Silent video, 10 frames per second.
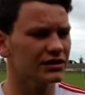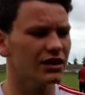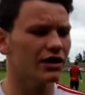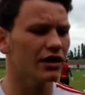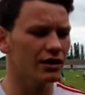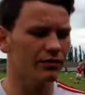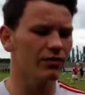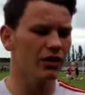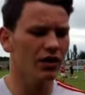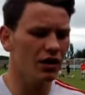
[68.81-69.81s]

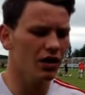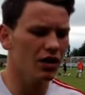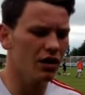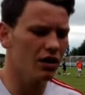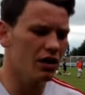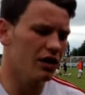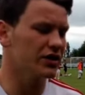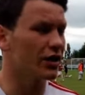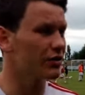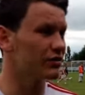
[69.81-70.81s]
And you
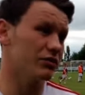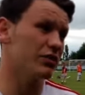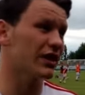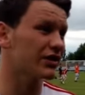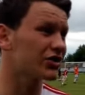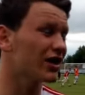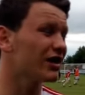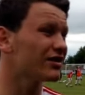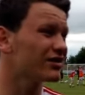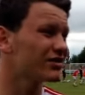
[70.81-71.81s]
know, we had a chat.